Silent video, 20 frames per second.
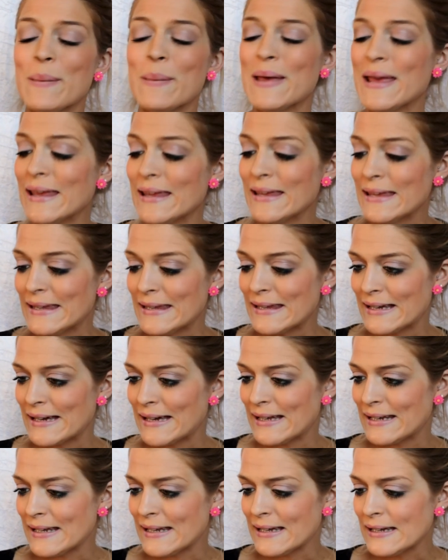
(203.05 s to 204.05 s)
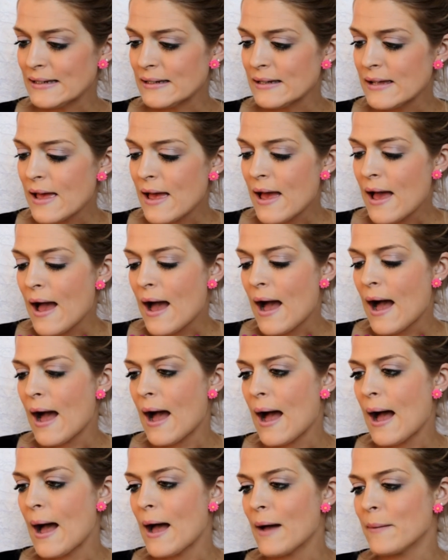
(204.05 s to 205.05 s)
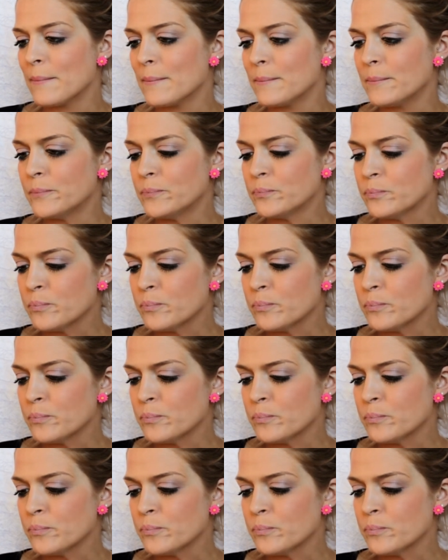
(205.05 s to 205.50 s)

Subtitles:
pinky color.